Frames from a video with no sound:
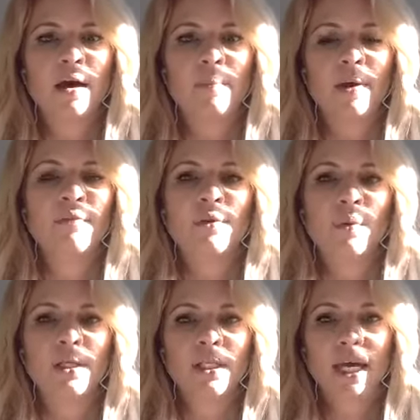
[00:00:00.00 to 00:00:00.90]

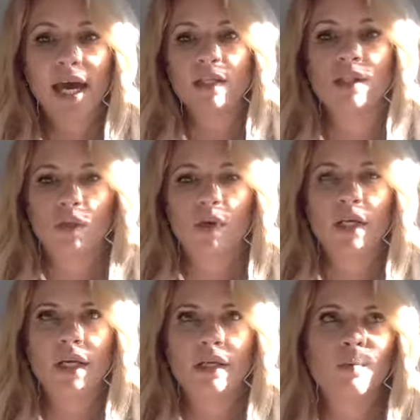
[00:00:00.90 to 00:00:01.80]
everyone can do
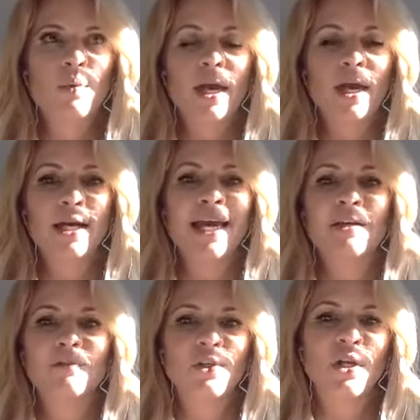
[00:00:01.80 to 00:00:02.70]
it, and again,
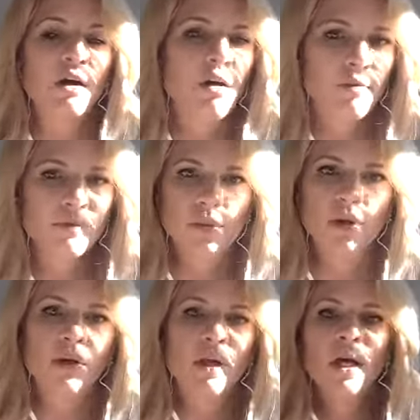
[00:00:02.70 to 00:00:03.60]
if you're not
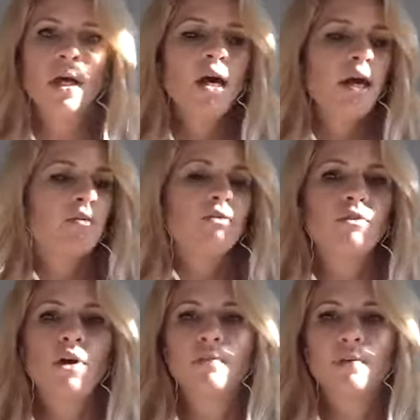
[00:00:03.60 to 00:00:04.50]
comfortable in
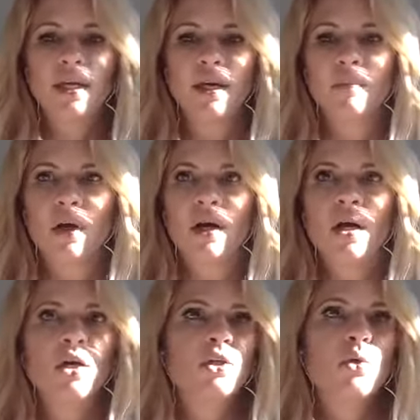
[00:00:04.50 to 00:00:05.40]
front of a camera,
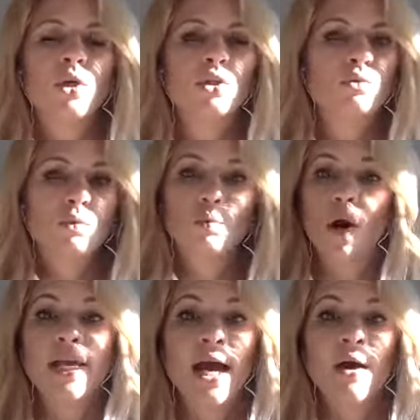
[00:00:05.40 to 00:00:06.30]
you can
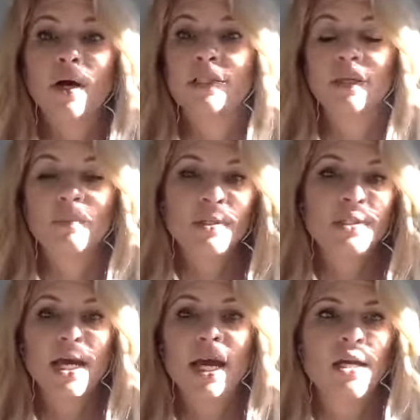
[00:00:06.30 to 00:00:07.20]
write out a tip of the
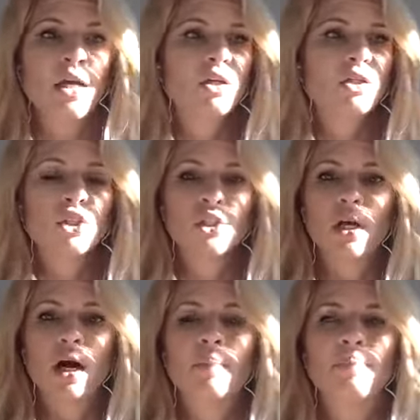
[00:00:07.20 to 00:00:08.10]
day. Just
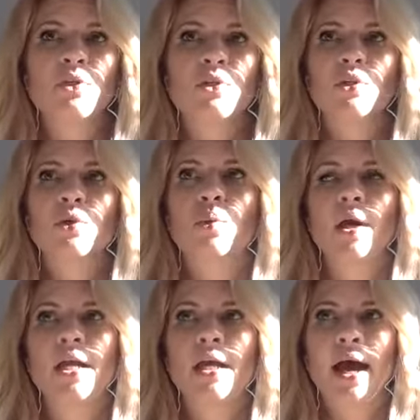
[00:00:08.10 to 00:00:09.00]
there's a
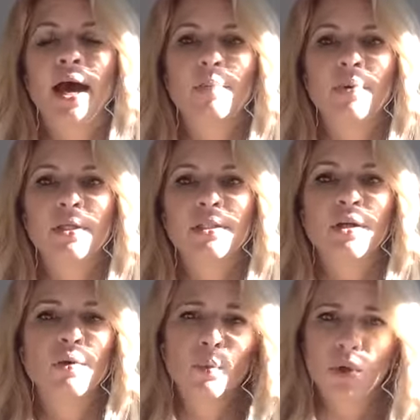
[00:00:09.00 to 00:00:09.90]
great app, it's
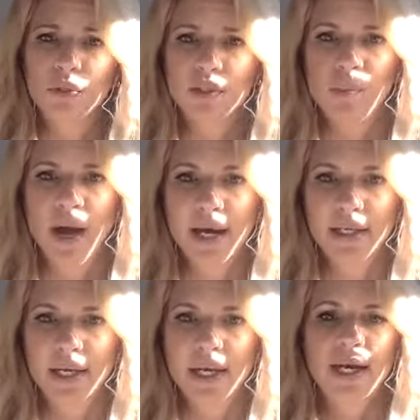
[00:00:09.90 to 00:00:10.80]
called Word Swag,
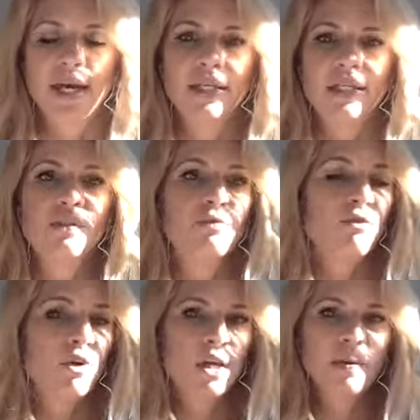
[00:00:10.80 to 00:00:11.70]
and it's
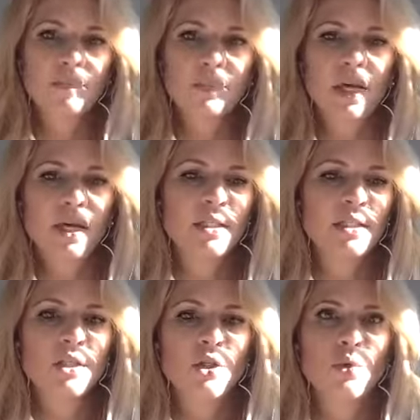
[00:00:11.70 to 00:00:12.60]
free, and
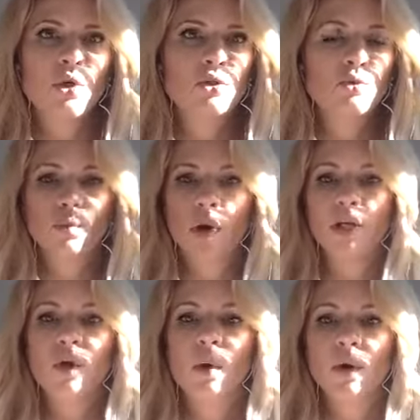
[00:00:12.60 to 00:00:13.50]
you can write a
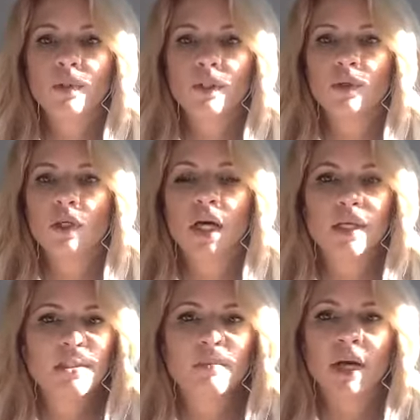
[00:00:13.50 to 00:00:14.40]
quote, you can
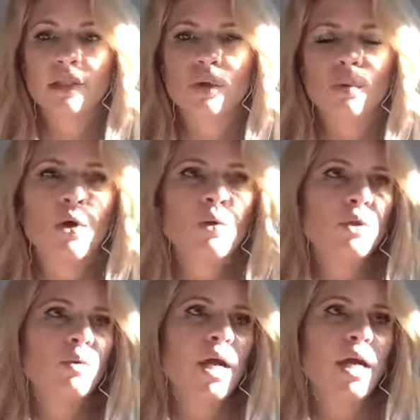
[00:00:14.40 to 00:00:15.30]
customize a quote,
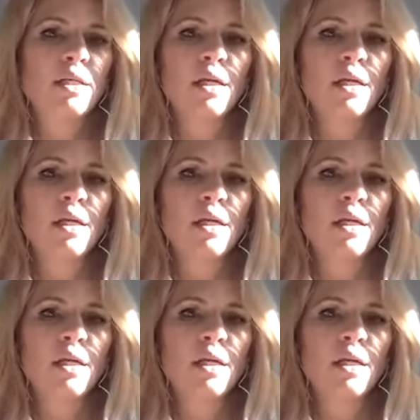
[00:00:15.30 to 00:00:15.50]
you can